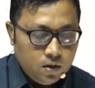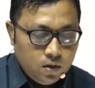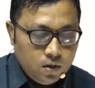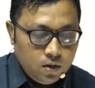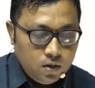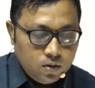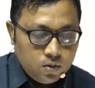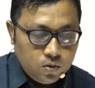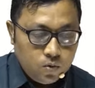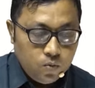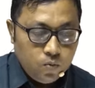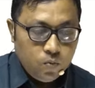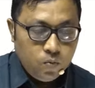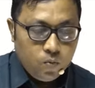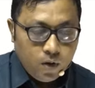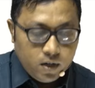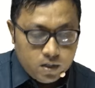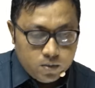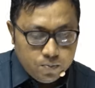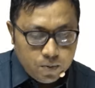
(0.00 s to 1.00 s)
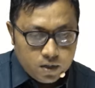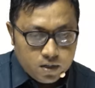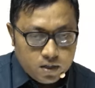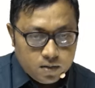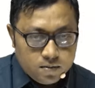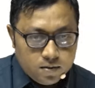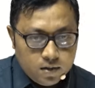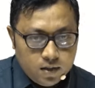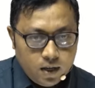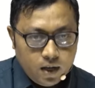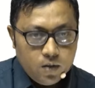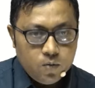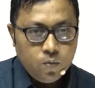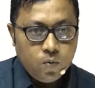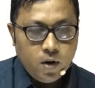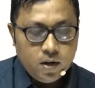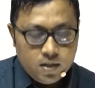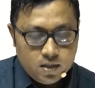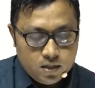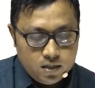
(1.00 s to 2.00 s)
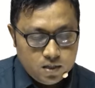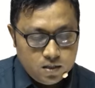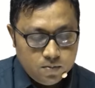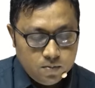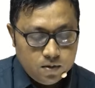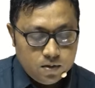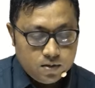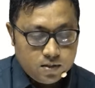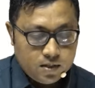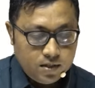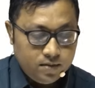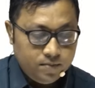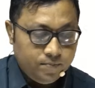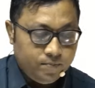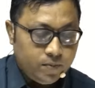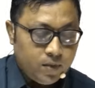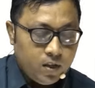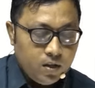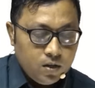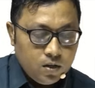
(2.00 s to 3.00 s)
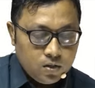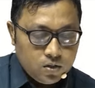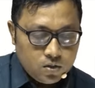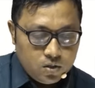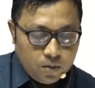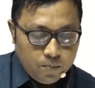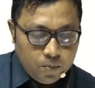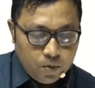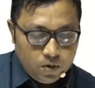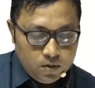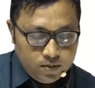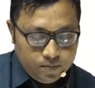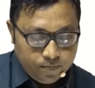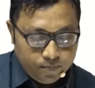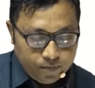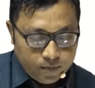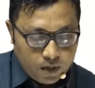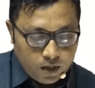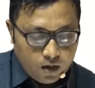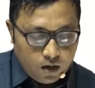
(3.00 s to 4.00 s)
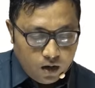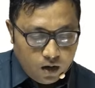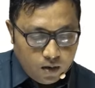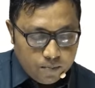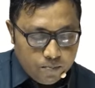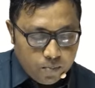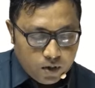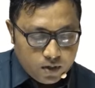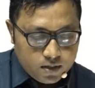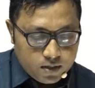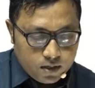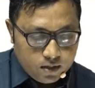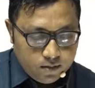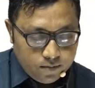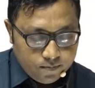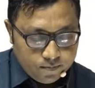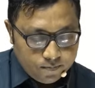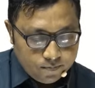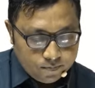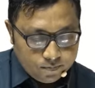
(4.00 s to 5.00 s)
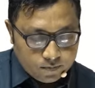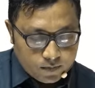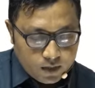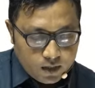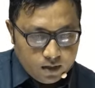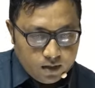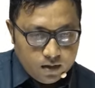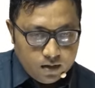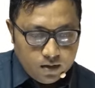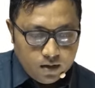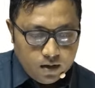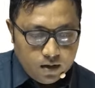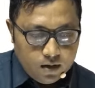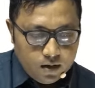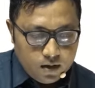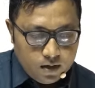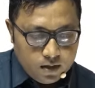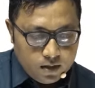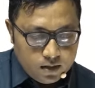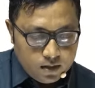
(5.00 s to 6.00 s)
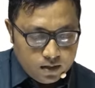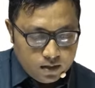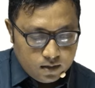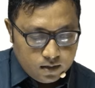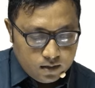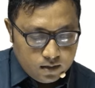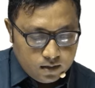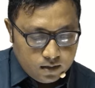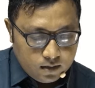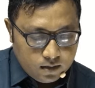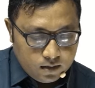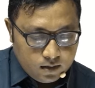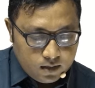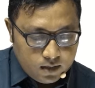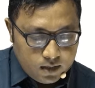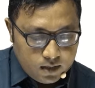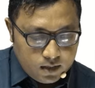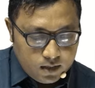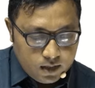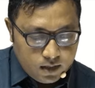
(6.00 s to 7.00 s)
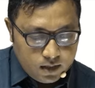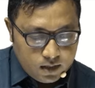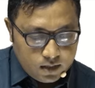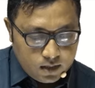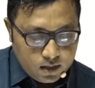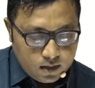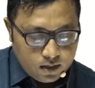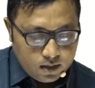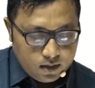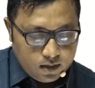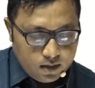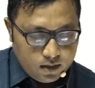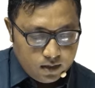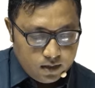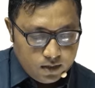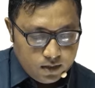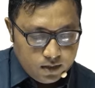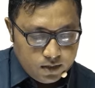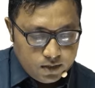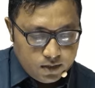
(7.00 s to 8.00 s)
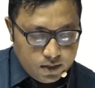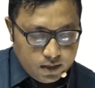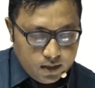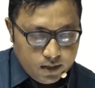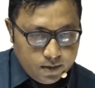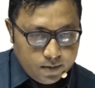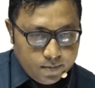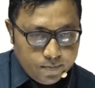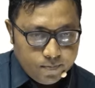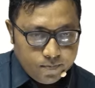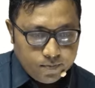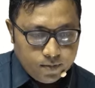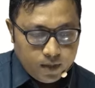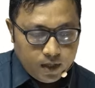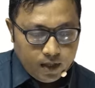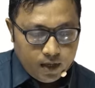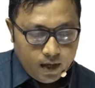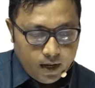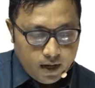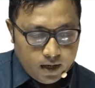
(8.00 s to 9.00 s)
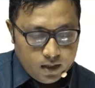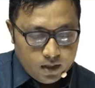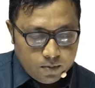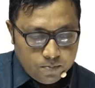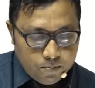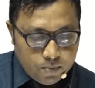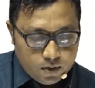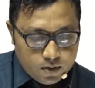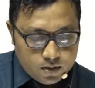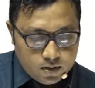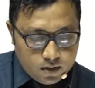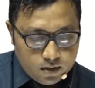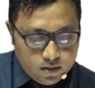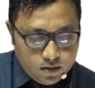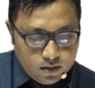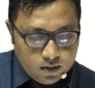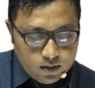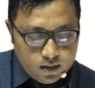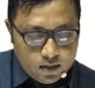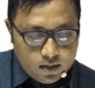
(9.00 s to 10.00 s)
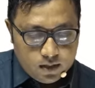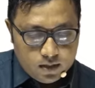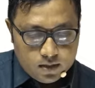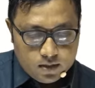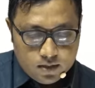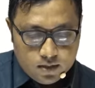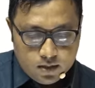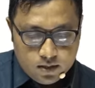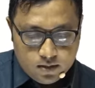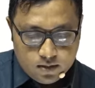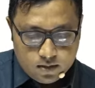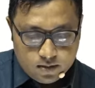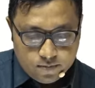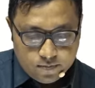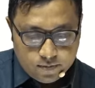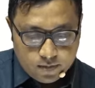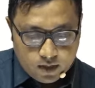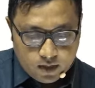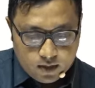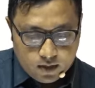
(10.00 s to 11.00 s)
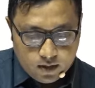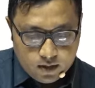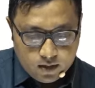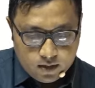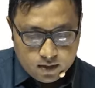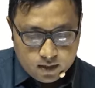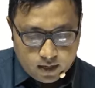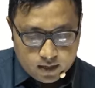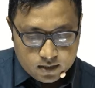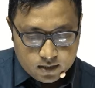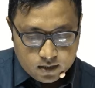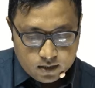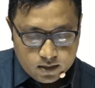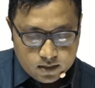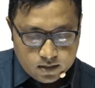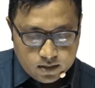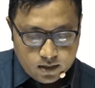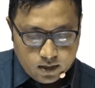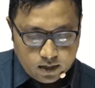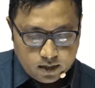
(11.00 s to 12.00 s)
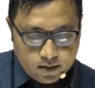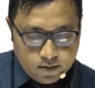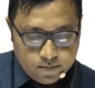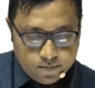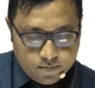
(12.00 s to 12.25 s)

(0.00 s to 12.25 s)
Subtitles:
So what is perception and what is stimulation? Suppose a person, there is a stick and the person sees it as a snake.